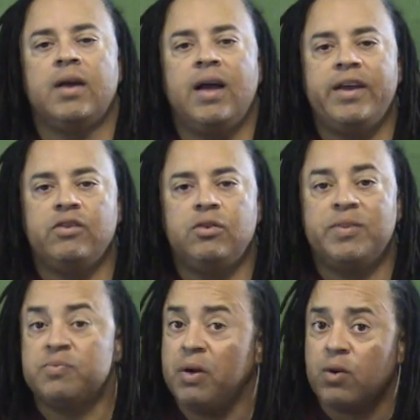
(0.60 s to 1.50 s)
Hi YouTube,
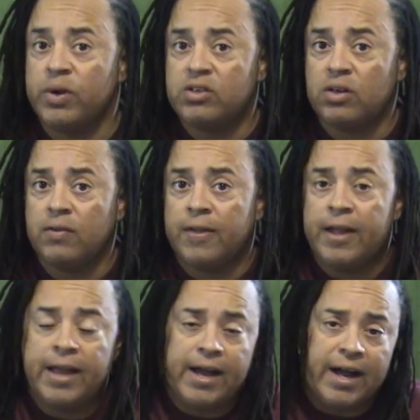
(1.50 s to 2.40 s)
this is Pug Weasel
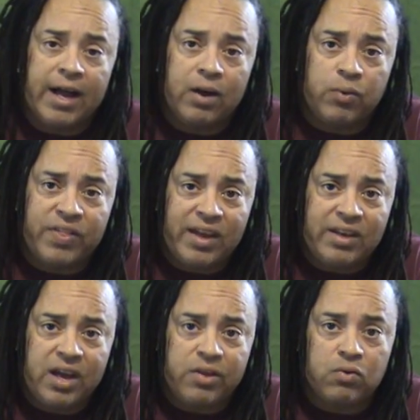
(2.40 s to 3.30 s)
with
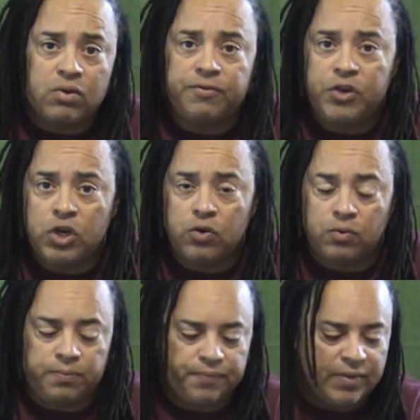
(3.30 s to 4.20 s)
another review.
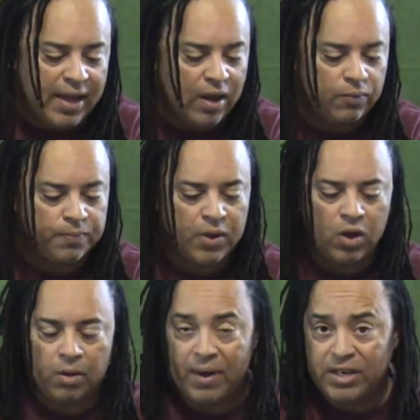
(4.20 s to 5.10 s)
Now,
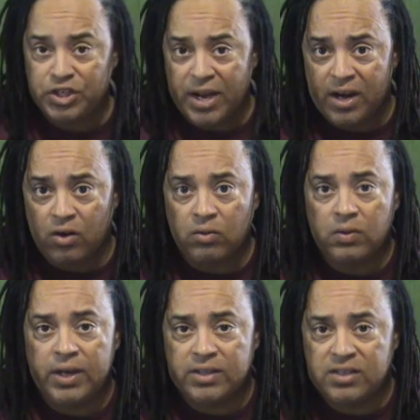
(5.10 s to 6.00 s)
on my channel,
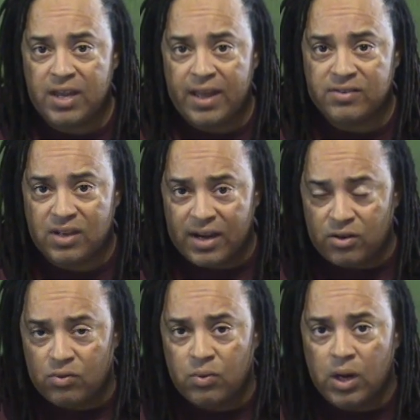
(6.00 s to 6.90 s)
it says that I
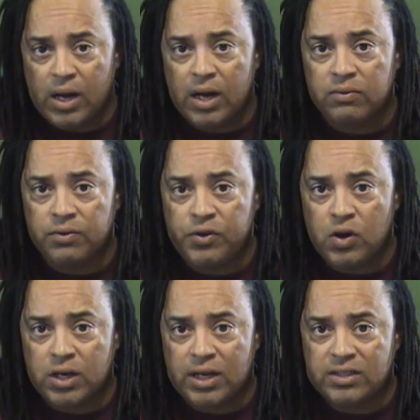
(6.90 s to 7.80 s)
do review
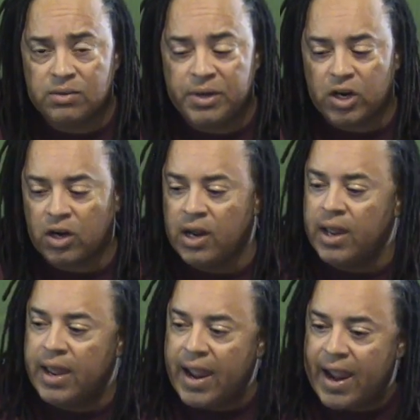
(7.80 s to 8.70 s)
on guns and beer,
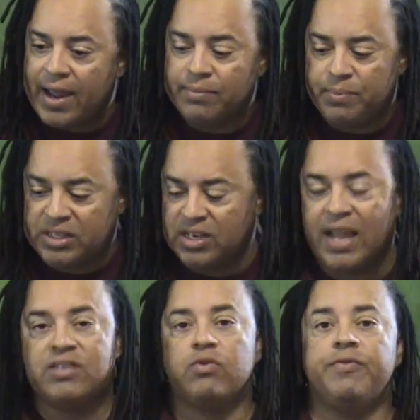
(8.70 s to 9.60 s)
but
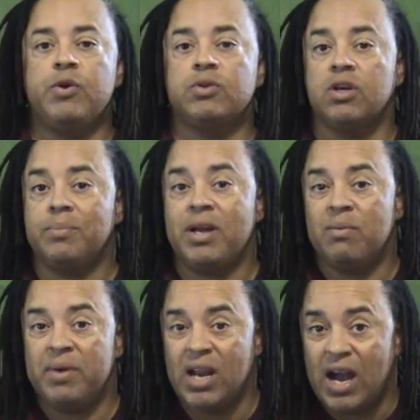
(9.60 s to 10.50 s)
today's review is going to be
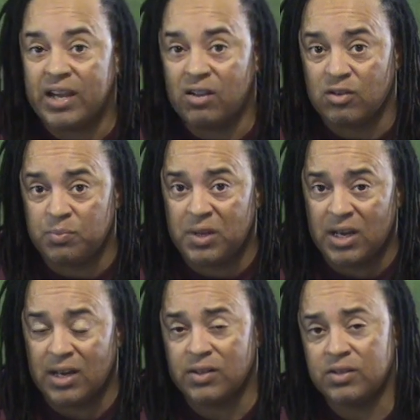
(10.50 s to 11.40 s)
on binoculars
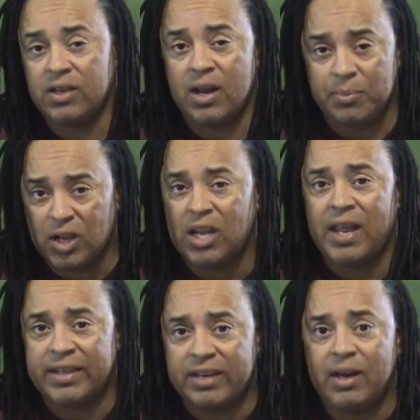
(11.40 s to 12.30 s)
and I'm going to
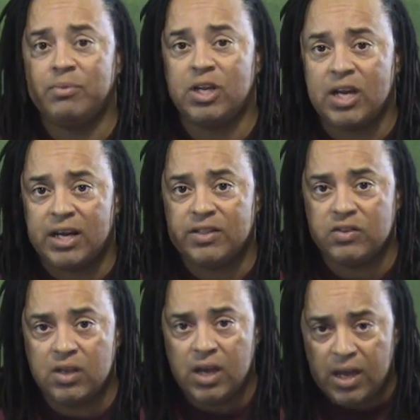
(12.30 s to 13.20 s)
connect it up to
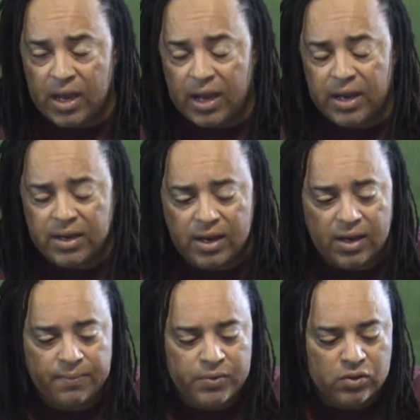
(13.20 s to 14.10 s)
guns, and
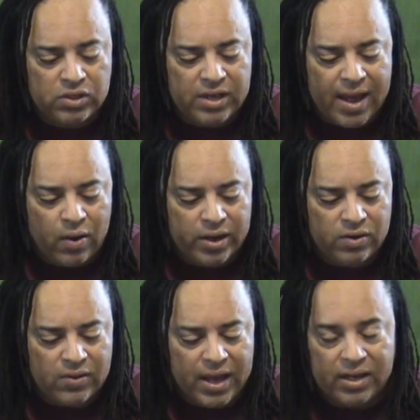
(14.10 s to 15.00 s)
you'll see how I
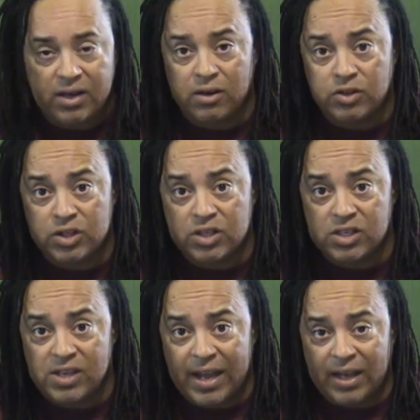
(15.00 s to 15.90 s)
do that in here in just a
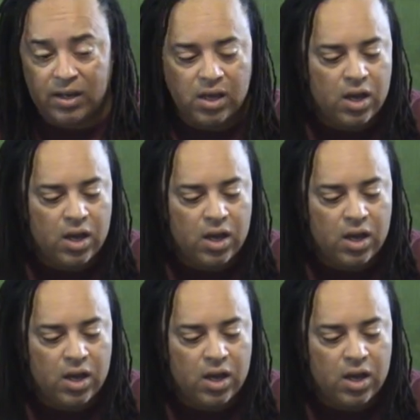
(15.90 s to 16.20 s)
second.